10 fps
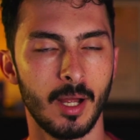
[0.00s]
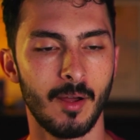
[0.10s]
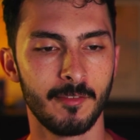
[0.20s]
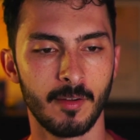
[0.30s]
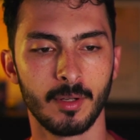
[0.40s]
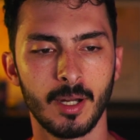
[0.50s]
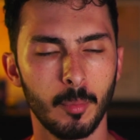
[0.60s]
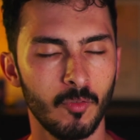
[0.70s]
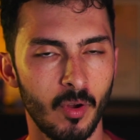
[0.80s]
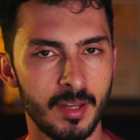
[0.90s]
I found a
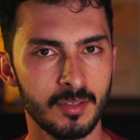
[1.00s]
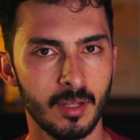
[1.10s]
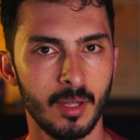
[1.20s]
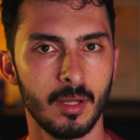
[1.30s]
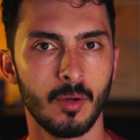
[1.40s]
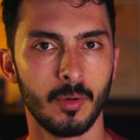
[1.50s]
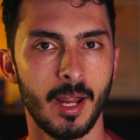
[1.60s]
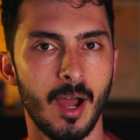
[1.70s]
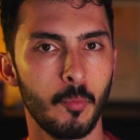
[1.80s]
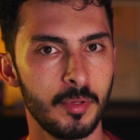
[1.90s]
couple of ways on
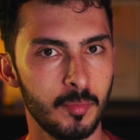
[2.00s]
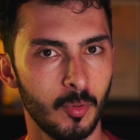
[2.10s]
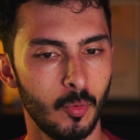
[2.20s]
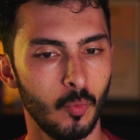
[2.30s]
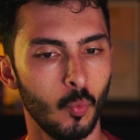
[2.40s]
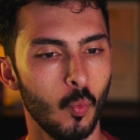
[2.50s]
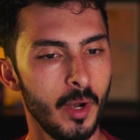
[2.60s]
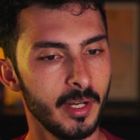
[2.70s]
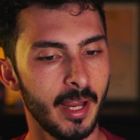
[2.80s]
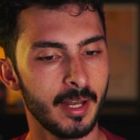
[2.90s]
how people who
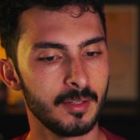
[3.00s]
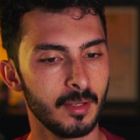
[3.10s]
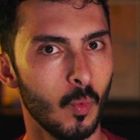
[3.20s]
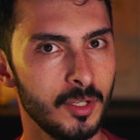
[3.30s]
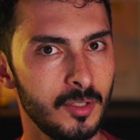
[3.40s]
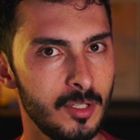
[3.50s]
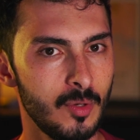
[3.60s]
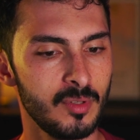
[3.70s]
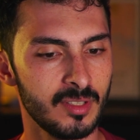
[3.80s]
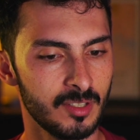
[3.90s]
want to
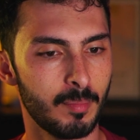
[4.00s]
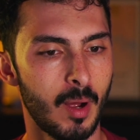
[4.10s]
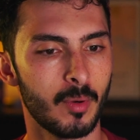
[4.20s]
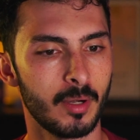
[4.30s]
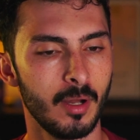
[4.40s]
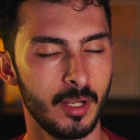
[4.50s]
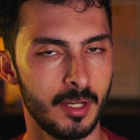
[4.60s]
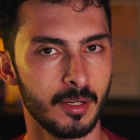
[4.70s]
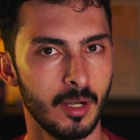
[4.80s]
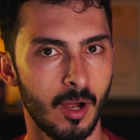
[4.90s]
use this power
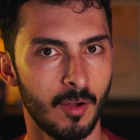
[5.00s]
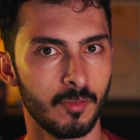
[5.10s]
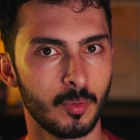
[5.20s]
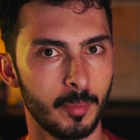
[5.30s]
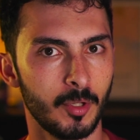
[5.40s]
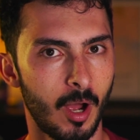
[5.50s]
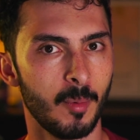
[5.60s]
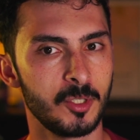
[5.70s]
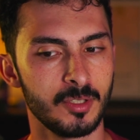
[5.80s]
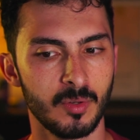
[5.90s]
here of crypto
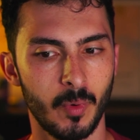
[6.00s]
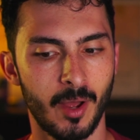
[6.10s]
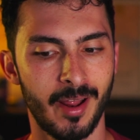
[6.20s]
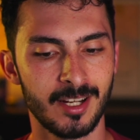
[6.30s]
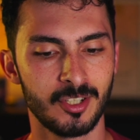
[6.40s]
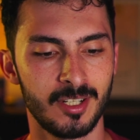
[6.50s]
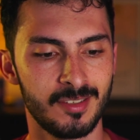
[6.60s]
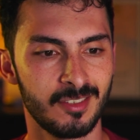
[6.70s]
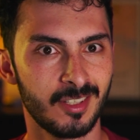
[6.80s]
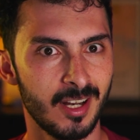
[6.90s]
options without actually
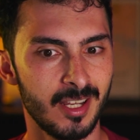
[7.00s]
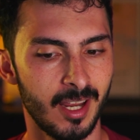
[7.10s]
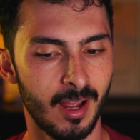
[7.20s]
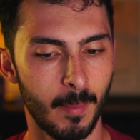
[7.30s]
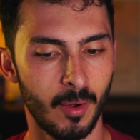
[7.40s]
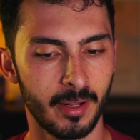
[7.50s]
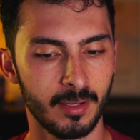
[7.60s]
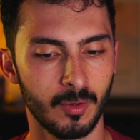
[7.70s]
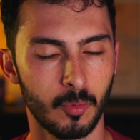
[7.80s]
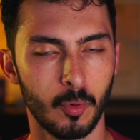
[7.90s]
studying about it
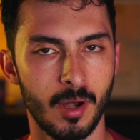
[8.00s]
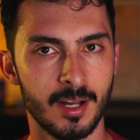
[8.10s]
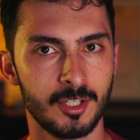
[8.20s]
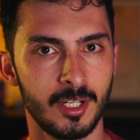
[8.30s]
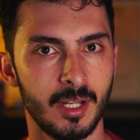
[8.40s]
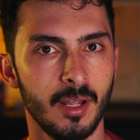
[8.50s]
or actually